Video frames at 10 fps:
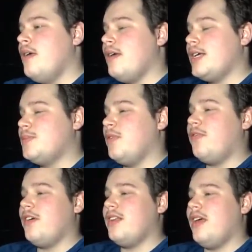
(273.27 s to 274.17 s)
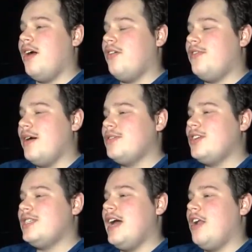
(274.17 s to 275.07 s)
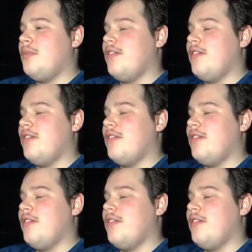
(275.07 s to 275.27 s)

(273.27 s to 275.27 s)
Cause before though, if I was just down to my